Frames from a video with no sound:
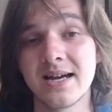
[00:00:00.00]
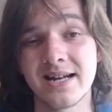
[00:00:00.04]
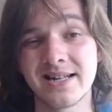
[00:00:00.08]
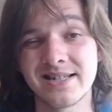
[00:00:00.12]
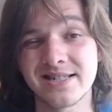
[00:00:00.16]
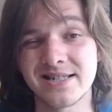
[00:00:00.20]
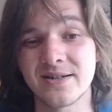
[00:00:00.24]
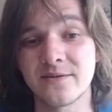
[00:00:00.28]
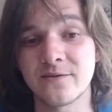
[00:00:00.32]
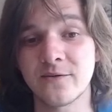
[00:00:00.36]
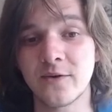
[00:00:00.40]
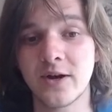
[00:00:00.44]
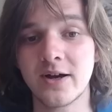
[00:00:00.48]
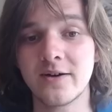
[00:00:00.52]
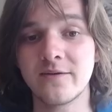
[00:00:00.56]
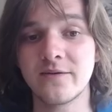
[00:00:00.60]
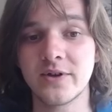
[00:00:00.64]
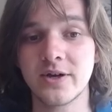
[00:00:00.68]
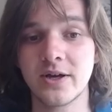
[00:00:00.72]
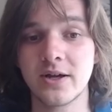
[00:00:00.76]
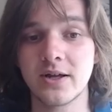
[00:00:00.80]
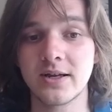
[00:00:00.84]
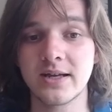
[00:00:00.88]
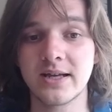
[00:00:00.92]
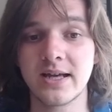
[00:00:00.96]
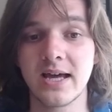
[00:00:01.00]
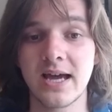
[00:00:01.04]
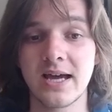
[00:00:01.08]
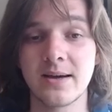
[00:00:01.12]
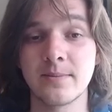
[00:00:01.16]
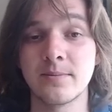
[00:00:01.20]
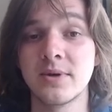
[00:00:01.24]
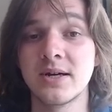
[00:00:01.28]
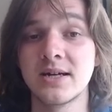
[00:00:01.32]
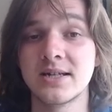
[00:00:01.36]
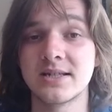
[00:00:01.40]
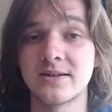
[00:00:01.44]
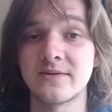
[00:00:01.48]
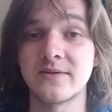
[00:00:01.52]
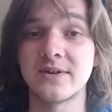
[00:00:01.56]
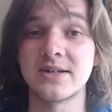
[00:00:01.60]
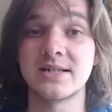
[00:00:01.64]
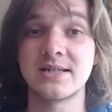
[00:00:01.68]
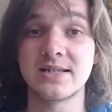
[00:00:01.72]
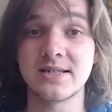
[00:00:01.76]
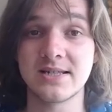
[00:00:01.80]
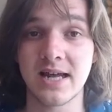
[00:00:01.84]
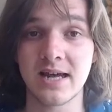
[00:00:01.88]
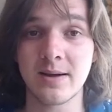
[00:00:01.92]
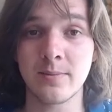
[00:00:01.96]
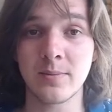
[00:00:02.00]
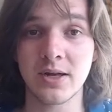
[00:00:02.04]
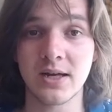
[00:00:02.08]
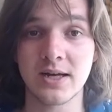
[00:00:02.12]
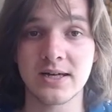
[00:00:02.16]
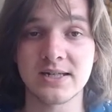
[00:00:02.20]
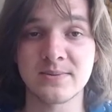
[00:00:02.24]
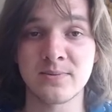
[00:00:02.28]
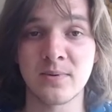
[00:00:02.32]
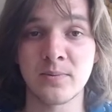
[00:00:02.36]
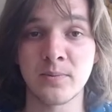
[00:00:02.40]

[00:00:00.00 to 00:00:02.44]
and survive the early game to then stabilize